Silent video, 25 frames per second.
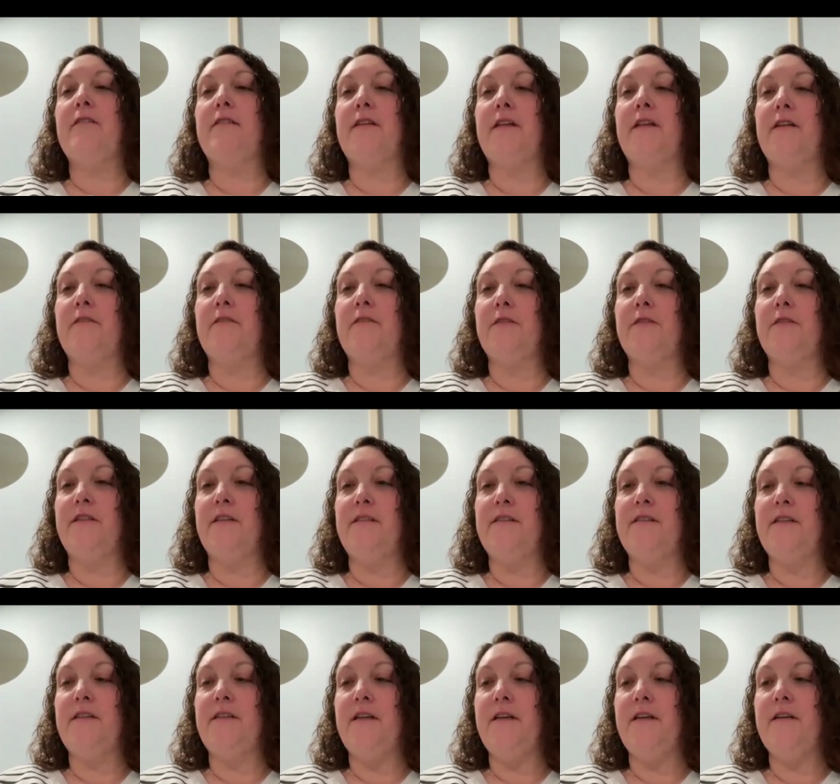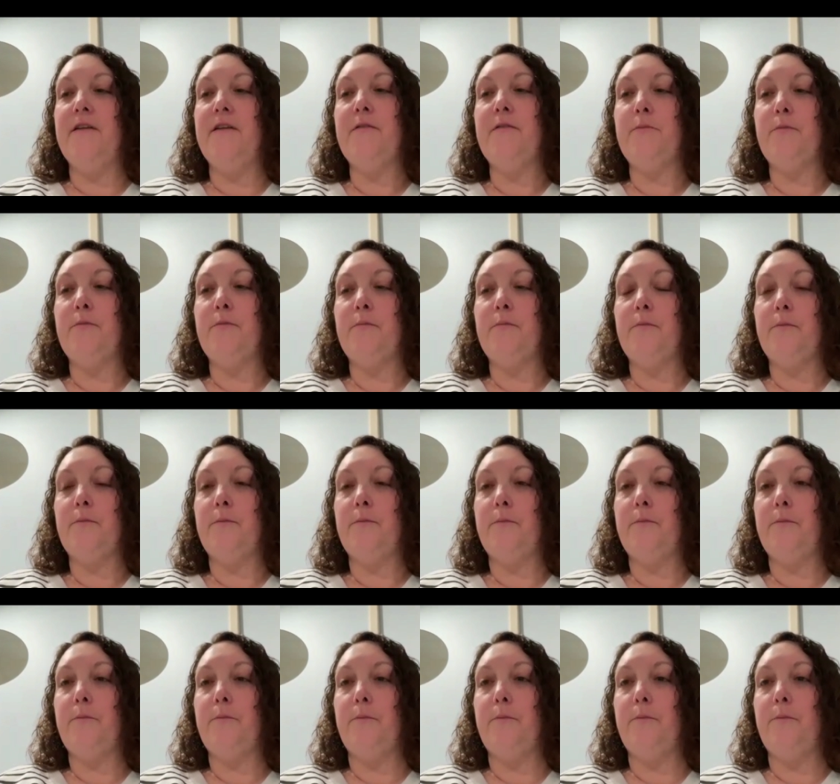a little dizzy,
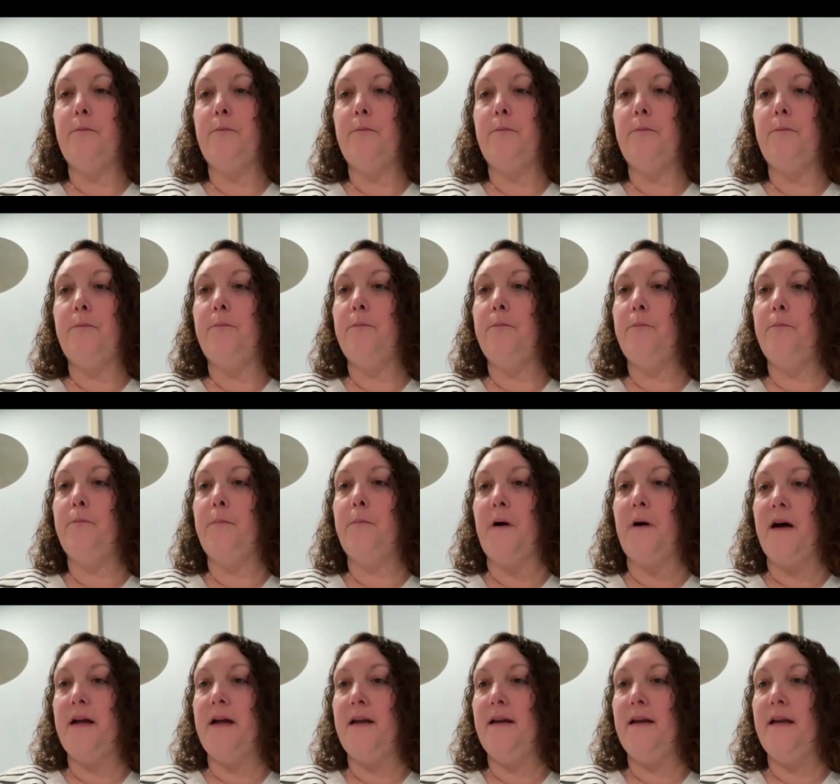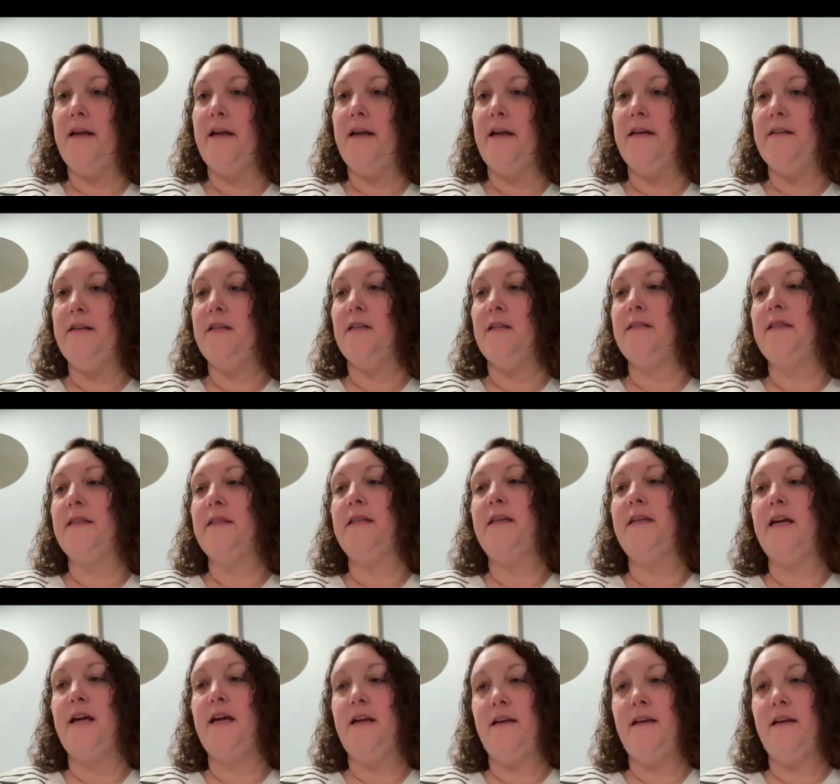but it doesn't
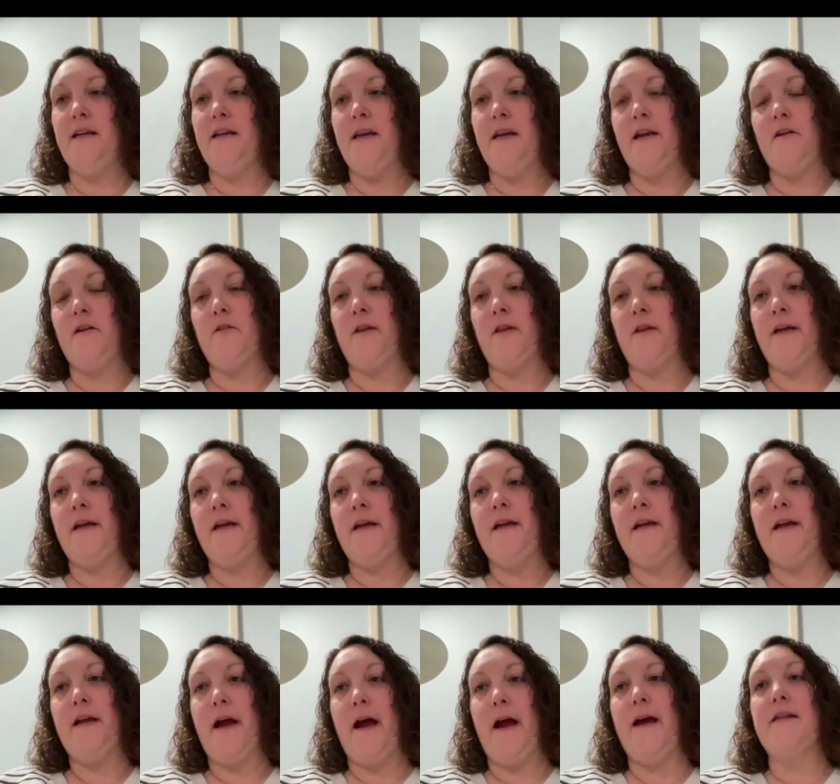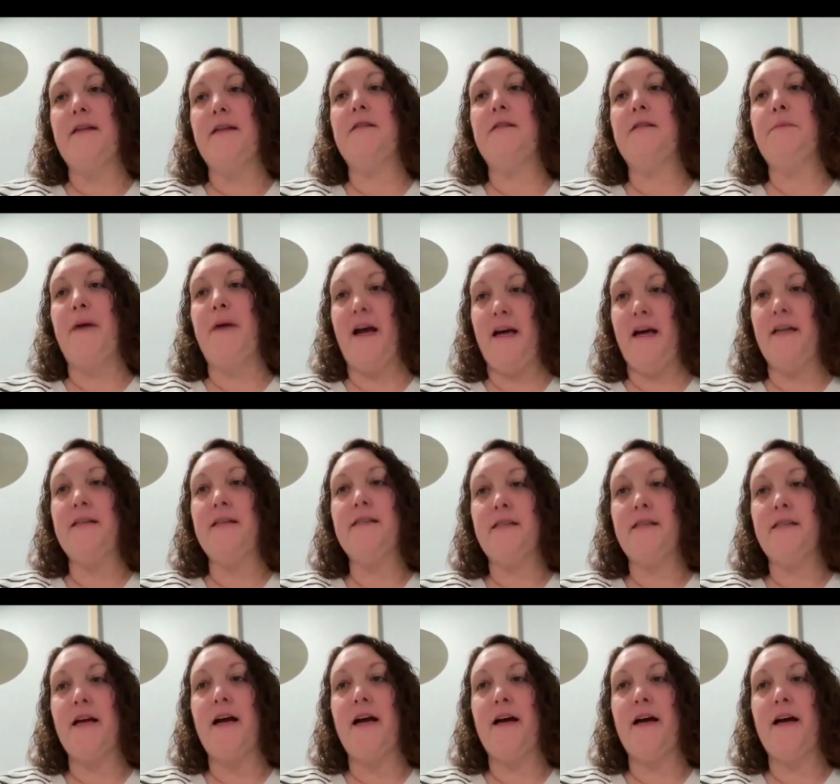get nearly as bad as
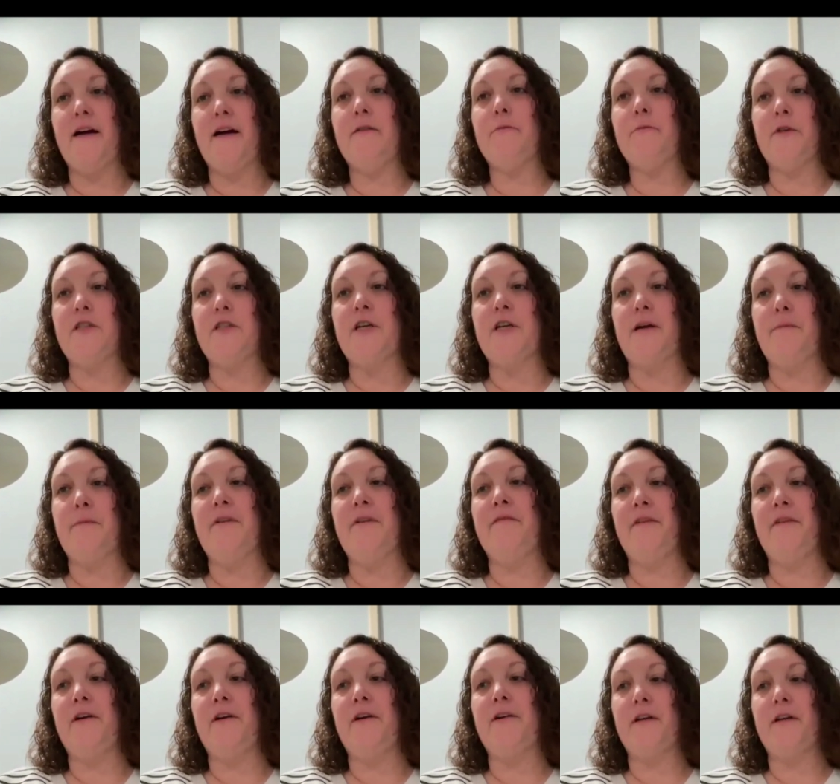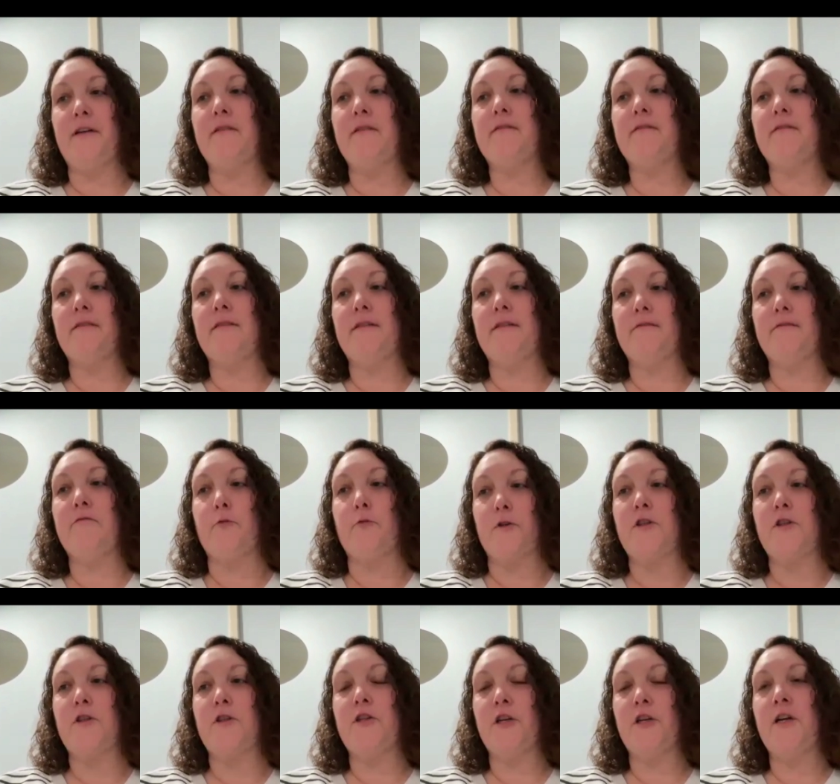that, which I've been very
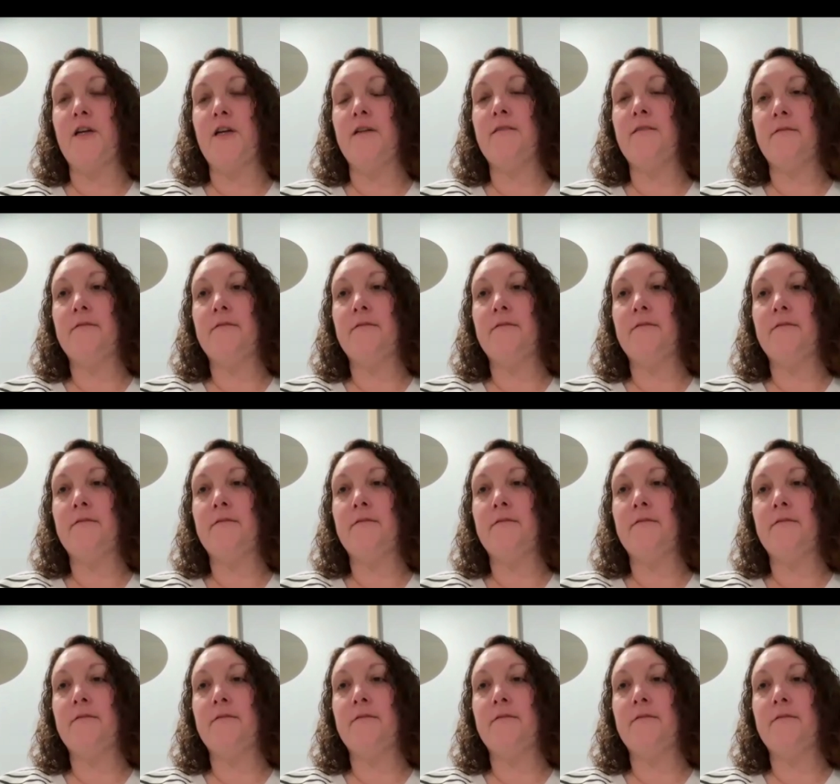fortunate.